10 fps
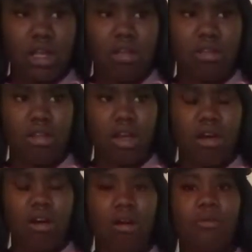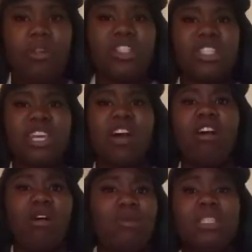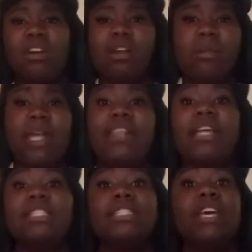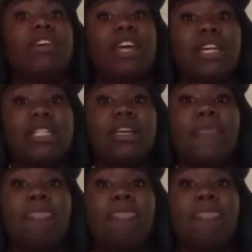you know, we just said, oh, it wasn't gonna be anything serious.